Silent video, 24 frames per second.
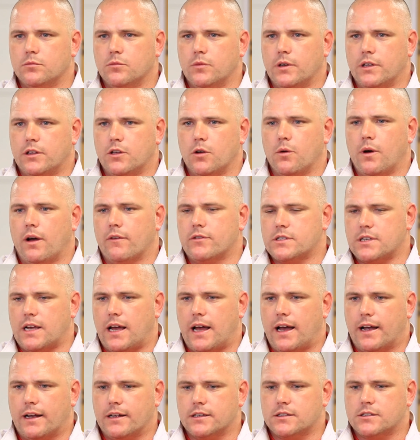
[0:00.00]
We do have
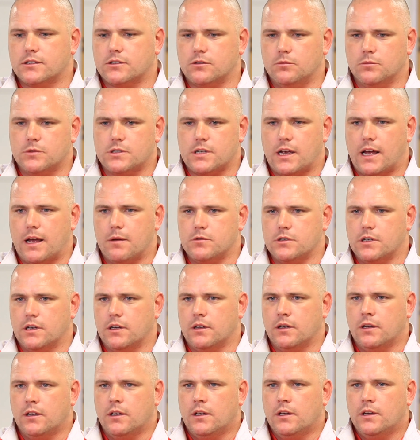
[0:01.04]
targets. Sometimes
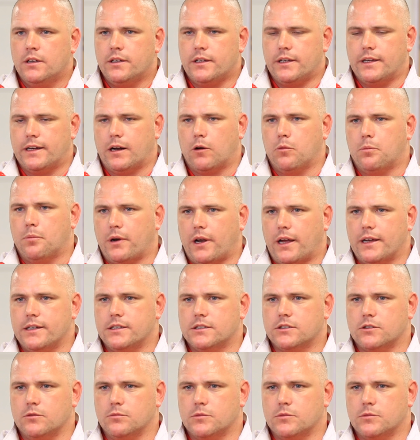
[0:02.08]
you're outpriced.